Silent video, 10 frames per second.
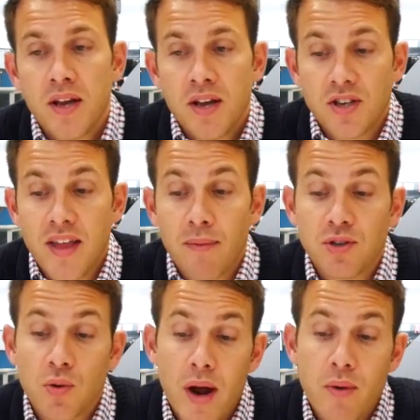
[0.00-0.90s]
So that was
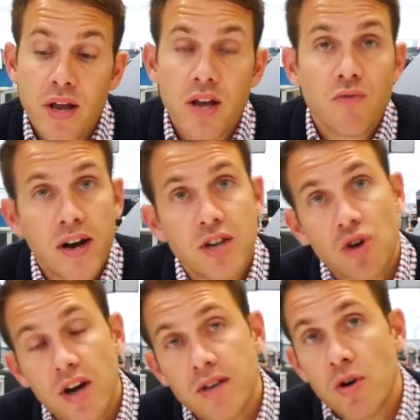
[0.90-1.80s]
a way we could really
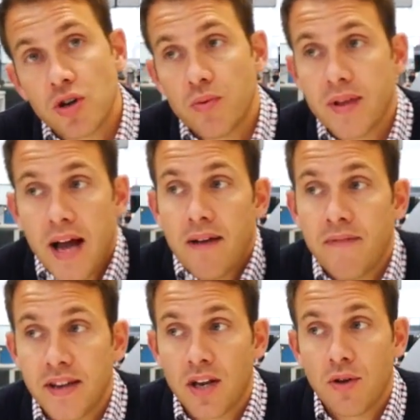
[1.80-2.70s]
try the model without
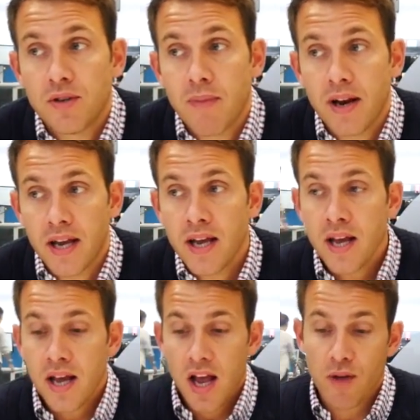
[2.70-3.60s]
investing loads of money.
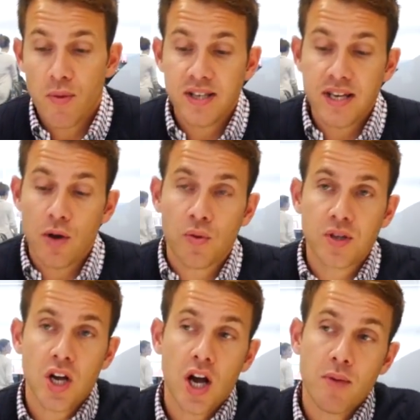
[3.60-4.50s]
And we see it all the
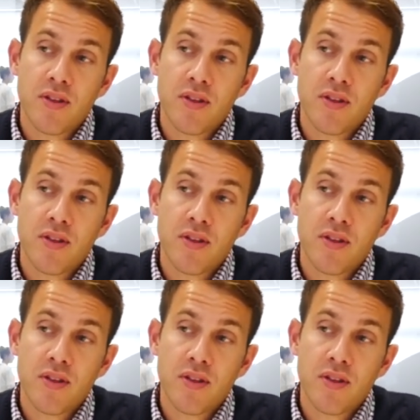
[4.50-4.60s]
time